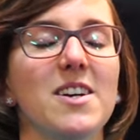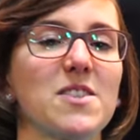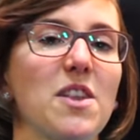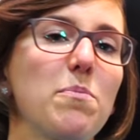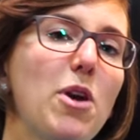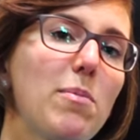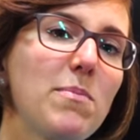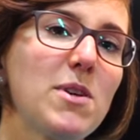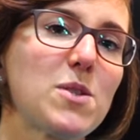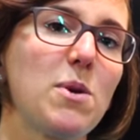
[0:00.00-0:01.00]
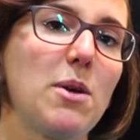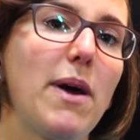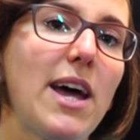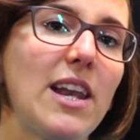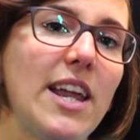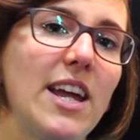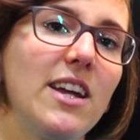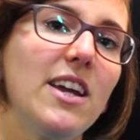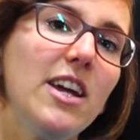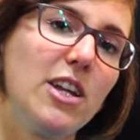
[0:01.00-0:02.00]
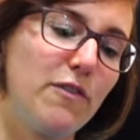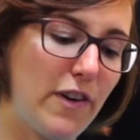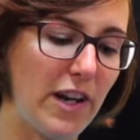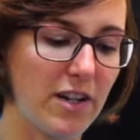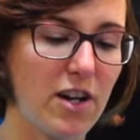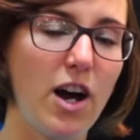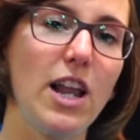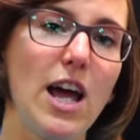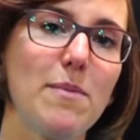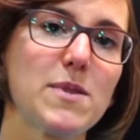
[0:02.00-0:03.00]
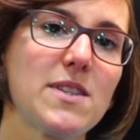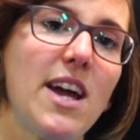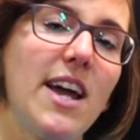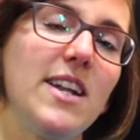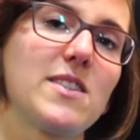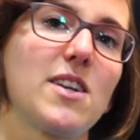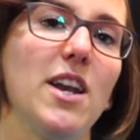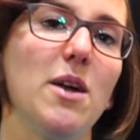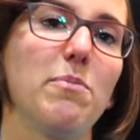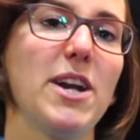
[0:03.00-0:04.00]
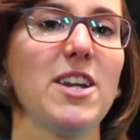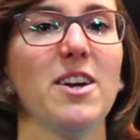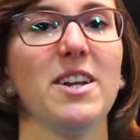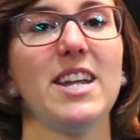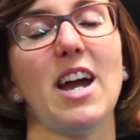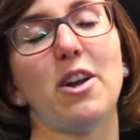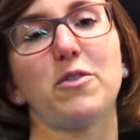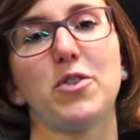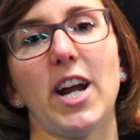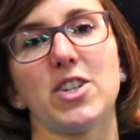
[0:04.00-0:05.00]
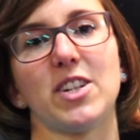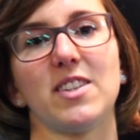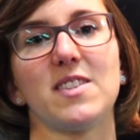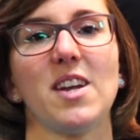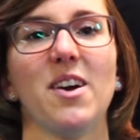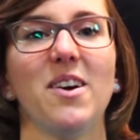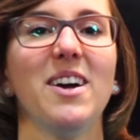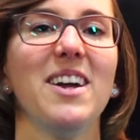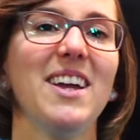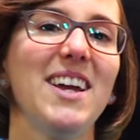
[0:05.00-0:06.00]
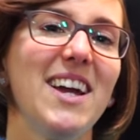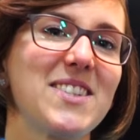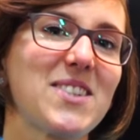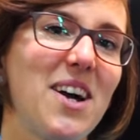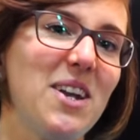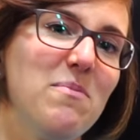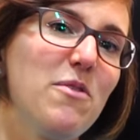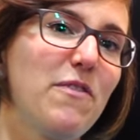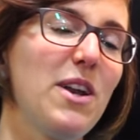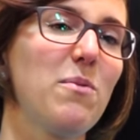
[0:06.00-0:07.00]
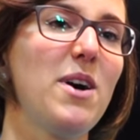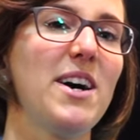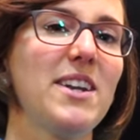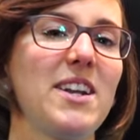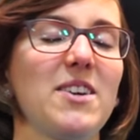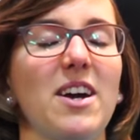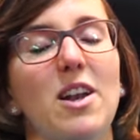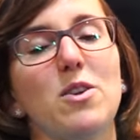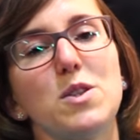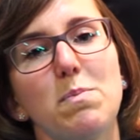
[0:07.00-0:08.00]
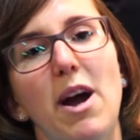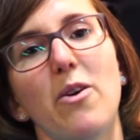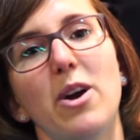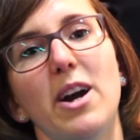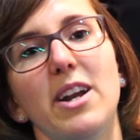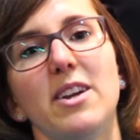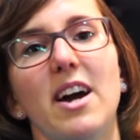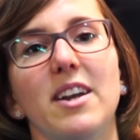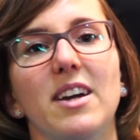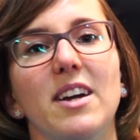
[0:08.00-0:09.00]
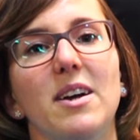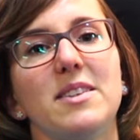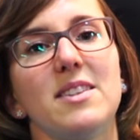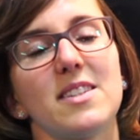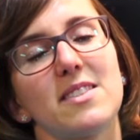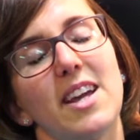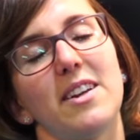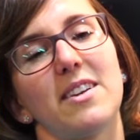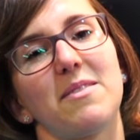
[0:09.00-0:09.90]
So the problem is when you're pedaling, your foot will collapse and it's gonna bring your knee out of traction. So it's gonna move inward and you're gonna lose power, you're gonna dis- get a,